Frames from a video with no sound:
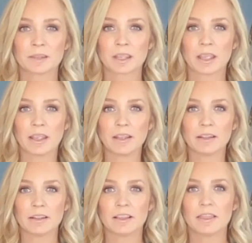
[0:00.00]
Okay.
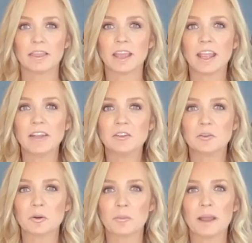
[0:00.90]
Then you
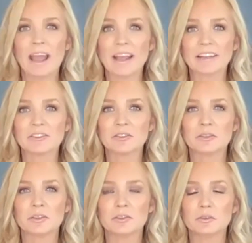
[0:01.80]
go back to
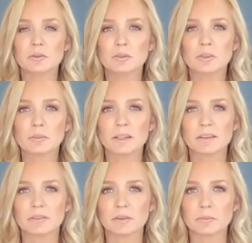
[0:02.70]
the do something
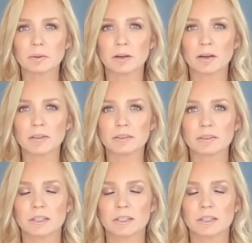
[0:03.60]
different part